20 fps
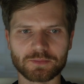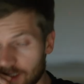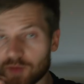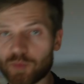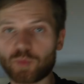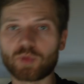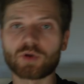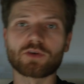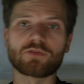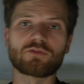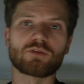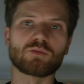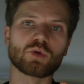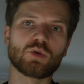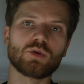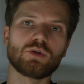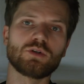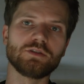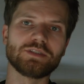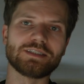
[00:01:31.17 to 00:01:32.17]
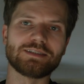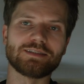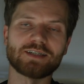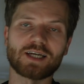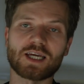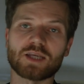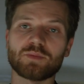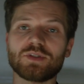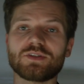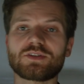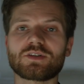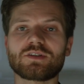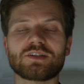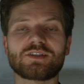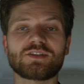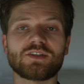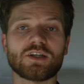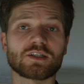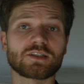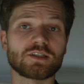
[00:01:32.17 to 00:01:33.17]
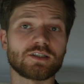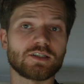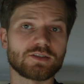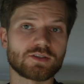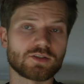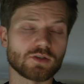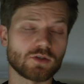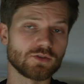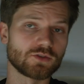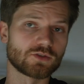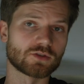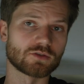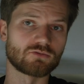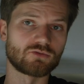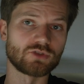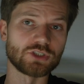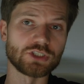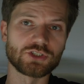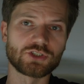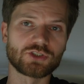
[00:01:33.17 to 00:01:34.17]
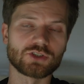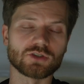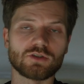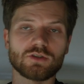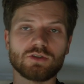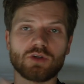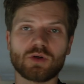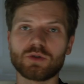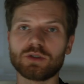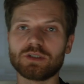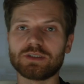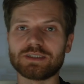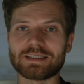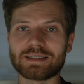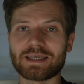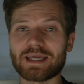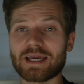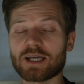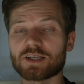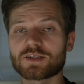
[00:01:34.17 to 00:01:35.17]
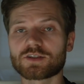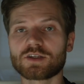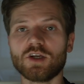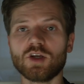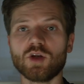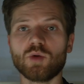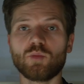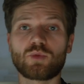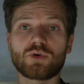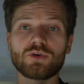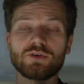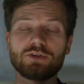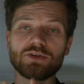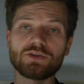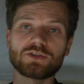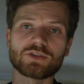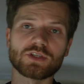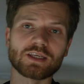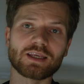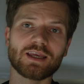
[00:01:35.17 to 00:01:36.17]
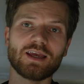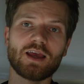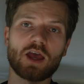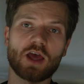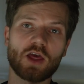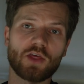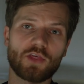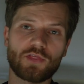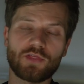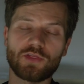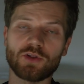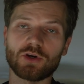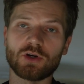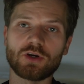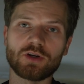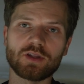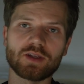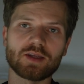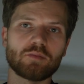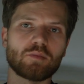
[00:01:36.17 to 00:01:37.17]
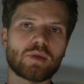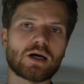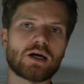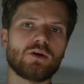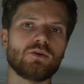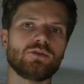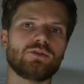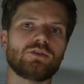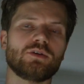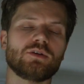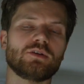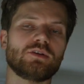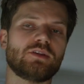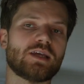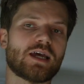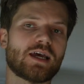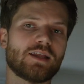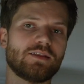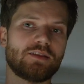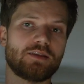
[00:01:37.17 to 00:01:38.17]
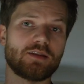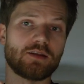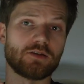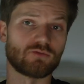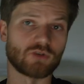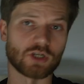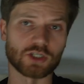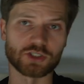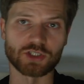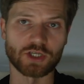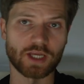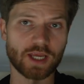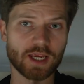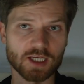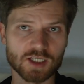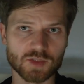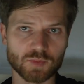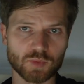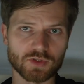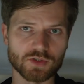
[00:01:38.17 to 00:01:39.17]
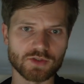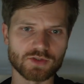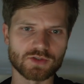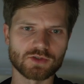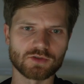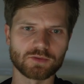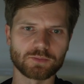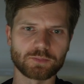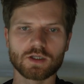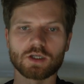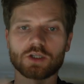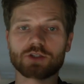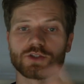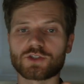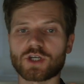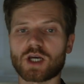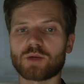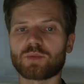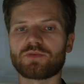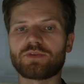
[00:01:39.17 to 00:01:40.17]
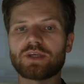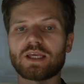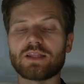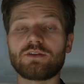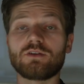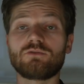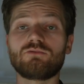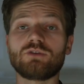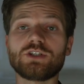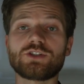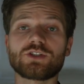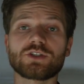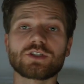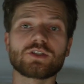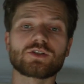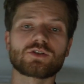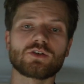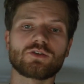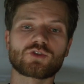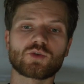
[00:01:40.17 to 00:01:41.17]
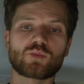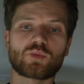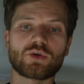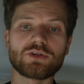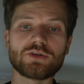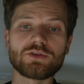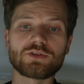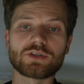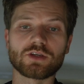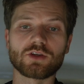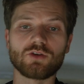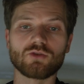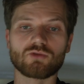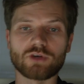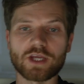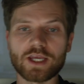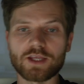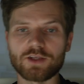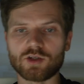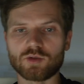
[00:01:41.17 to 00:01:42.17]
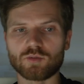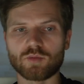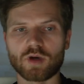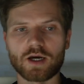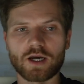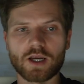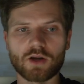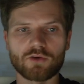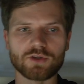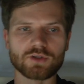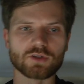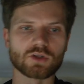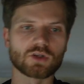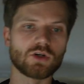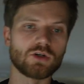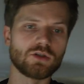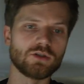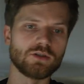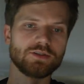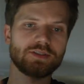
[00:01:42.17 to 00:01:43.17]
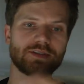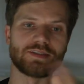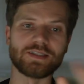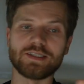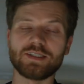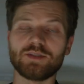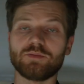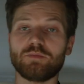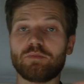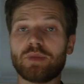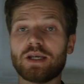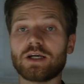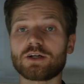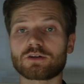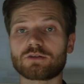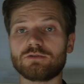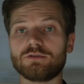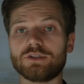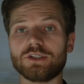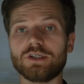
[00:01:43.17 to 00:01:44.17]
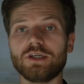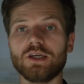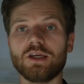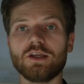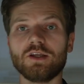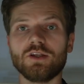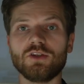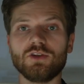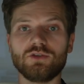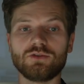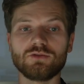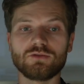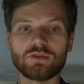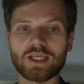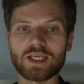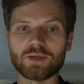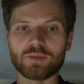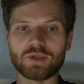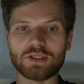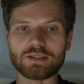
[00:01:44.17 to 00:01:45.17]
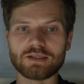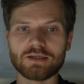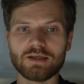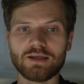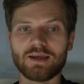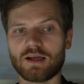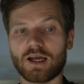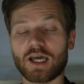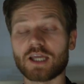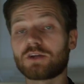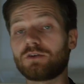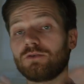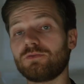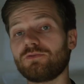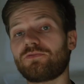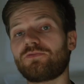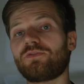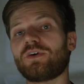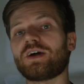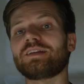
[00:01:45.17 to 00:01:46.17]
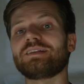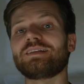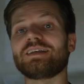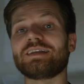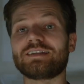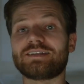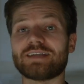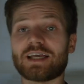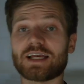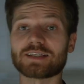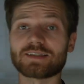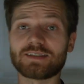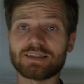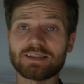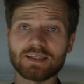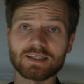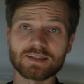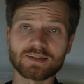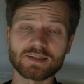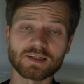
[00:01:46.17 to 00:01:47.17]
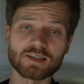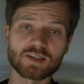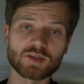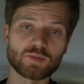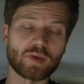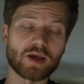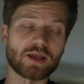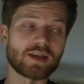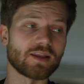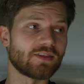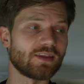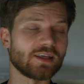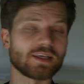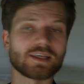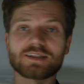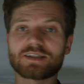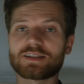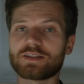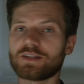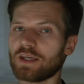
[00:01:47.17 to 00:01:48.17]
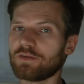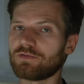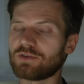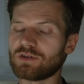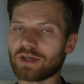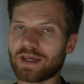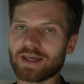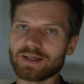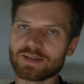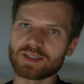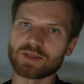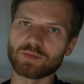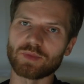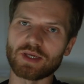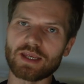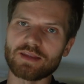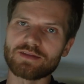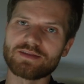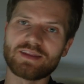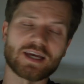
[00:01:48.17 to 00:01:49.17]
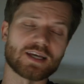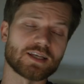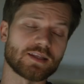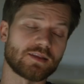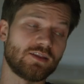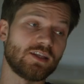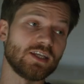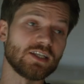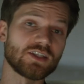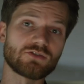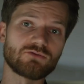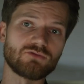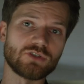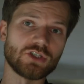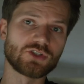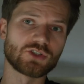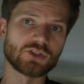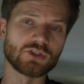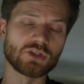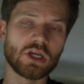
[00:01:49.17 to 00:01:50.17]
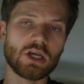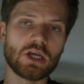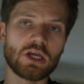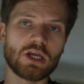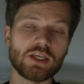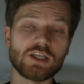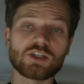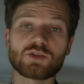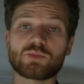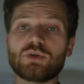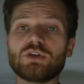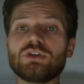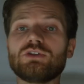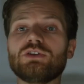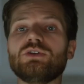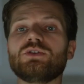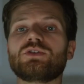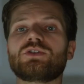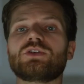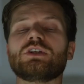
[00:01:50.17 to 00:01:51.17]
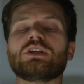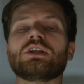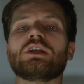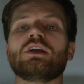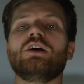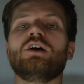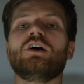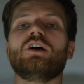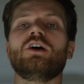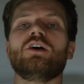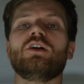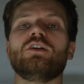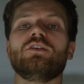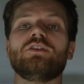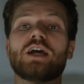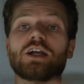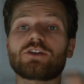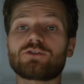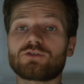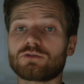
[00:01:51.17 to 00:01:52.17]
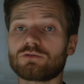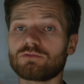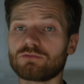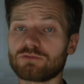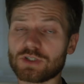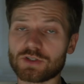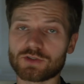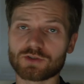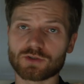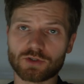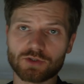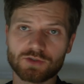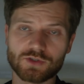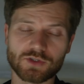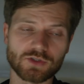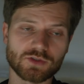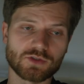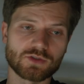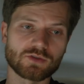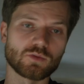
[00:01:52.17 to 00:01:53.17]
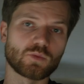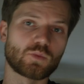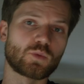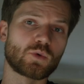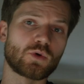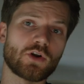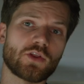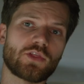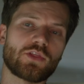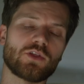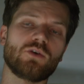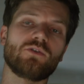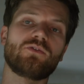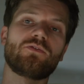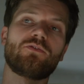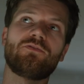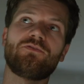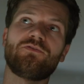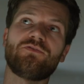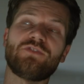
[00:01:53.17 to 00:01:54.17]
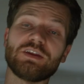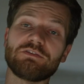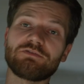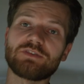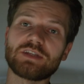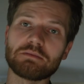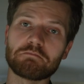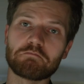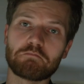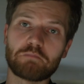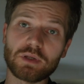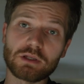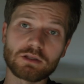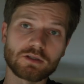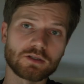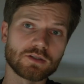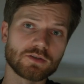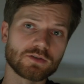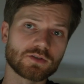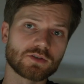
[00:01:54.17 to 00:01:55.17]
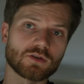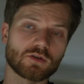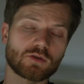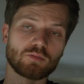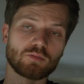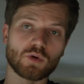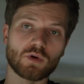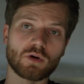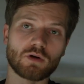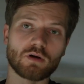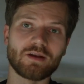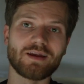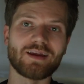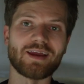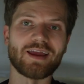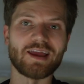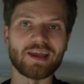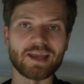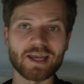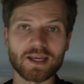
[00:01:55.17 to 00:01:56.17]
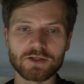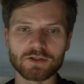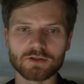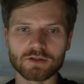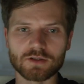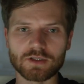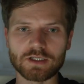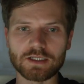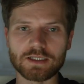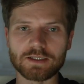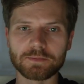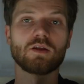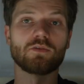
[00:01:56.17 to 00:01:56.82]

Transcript: Apart from gold and diamonds, Sakha is also rich on oil and gas, producing a third amount that Russia exports. On top of that, the region is also producing uranium, iron, coal, tin, mercury, you name it. I couldn't find the exact statistics, but I think it's safe to estimate that this region is producing natural resources worth of 50 billions more annually.